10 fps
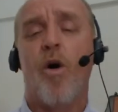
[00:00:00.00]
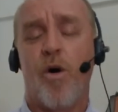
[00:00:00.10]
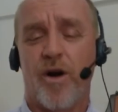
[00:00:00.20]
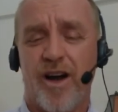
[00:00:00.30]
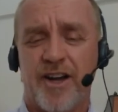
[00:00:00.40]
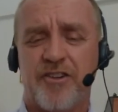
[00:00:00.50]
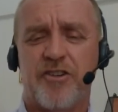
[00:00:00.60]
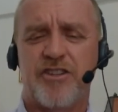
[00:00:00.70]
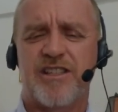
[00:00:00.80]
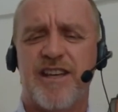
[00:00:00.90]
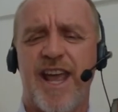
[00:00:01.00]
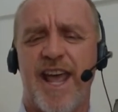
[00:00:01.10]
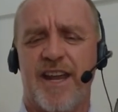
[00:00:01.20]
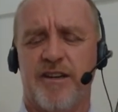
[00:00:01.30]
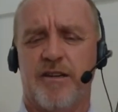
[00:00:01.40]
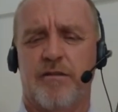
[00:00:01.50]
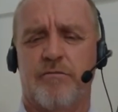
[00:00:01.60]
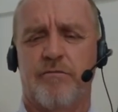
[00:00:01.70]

or understand.